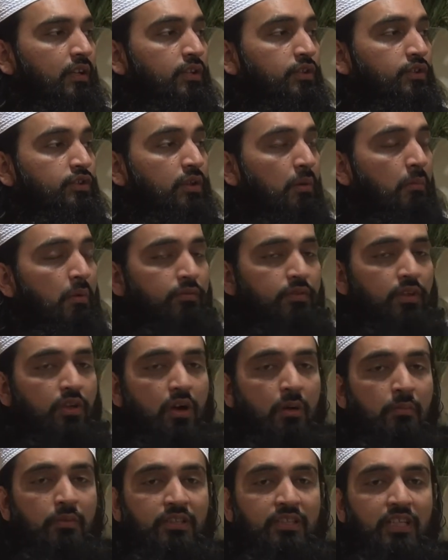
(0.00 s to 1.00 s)
Some of the
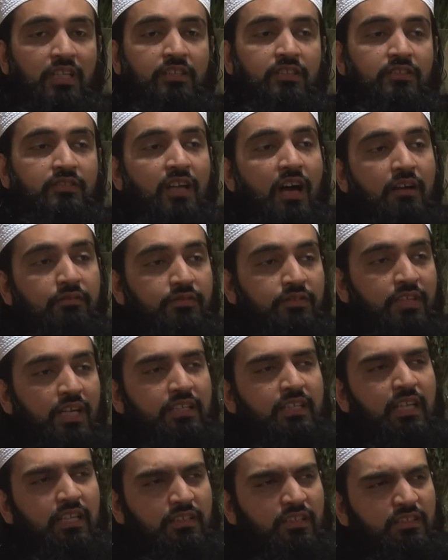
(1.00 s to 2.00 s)
commentators have
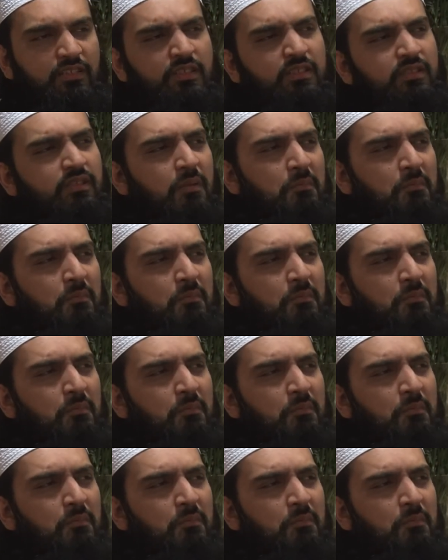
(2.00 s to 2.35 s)
said that this is